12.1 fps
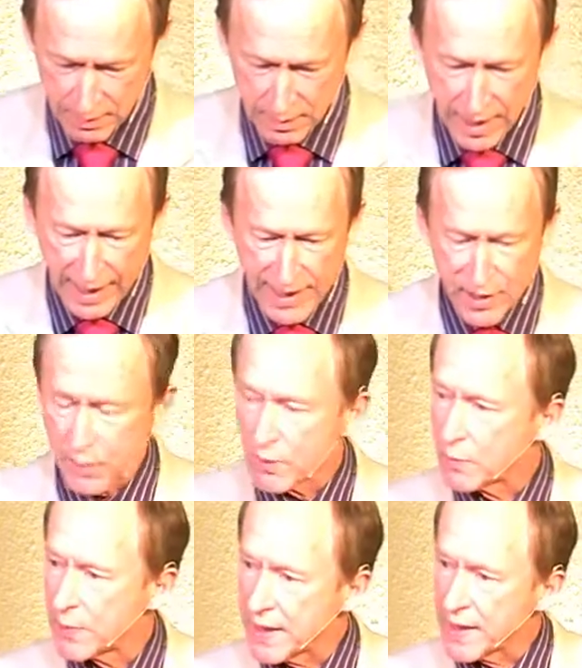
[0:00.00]
As human
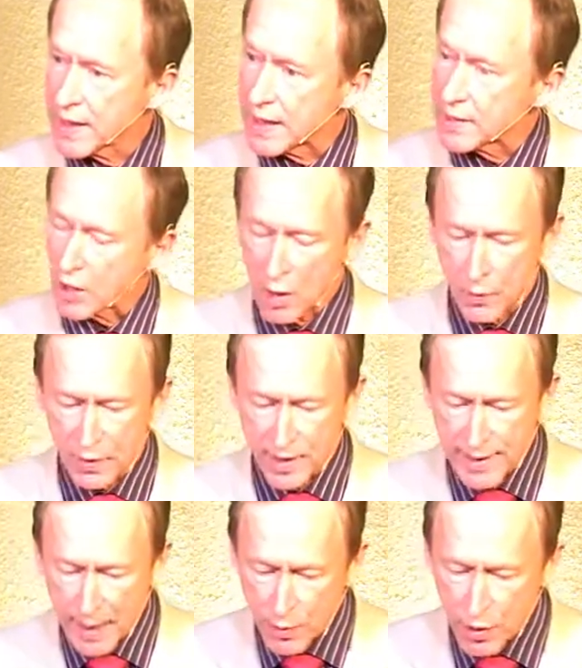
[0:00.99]
beings, our
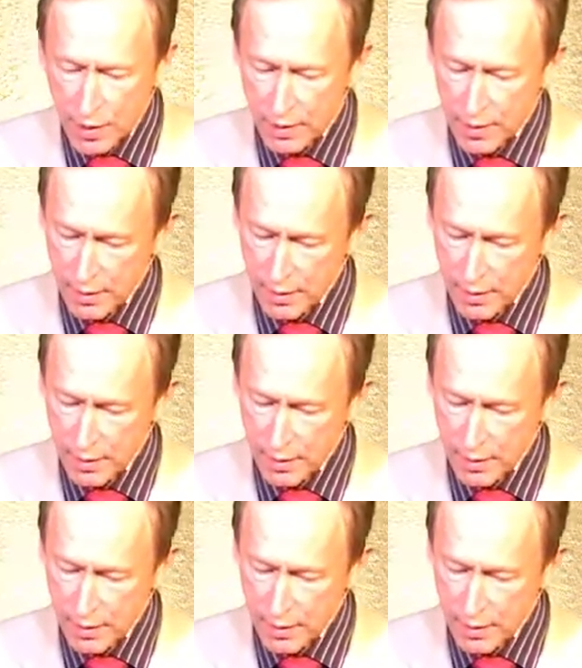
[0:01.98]
perceptions